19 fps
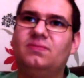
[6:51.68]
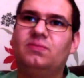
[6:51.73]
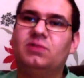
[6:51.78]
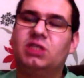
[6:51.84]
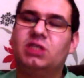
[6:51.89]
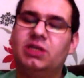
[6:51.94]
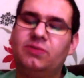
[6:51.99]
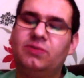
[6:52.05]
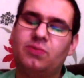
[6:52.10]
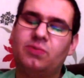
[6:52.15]

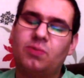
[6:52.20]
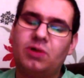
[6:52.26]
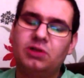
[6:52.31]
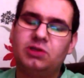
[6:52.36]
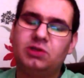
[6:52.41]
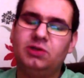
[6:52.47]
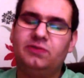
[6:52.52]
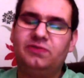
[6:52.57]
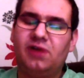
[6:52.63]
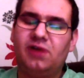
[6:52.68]
see with
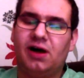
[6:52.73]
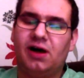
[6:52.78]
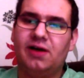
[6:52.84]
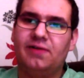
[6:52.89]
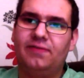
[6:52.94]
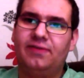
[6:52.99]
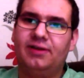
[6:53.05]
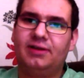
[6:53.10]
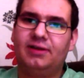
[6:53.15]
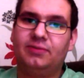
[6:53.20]

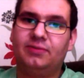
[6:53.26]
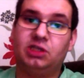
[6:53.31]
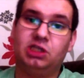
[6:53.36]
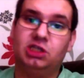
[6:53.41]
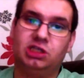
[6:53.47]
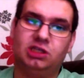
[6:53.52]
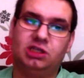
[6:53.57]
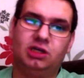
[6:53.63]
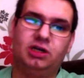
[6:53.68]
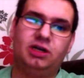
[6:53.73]
125, which
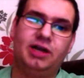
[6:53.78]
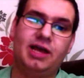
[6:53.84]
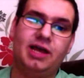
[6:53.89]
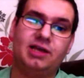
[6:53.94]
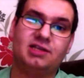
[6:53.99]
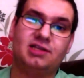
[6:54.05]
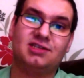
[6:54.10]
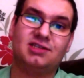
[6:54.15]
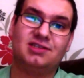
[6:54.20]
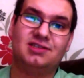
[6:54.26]
is the
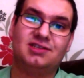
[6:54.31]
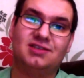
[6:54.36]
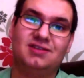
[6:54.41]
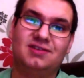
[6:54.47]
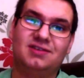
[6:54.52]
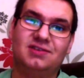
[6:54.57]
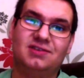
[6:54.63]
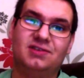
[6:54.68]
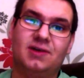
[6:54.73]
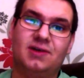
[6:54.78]
next
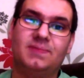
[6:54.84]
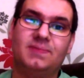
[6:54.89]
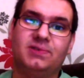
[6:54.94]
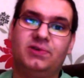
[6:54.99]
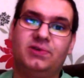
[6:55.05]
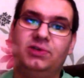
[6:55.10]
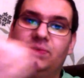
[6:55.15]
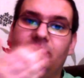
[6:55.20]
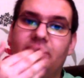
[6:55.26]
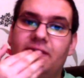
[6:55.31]
up
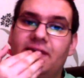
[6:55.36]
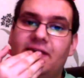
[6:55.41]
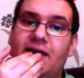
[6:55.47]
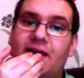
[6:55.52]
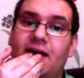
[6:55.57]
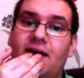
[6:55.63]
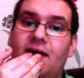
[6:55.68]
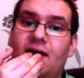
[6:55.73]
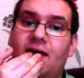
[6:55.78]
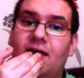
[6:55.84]
scooter we can
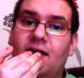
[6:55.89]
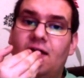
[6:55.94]
get.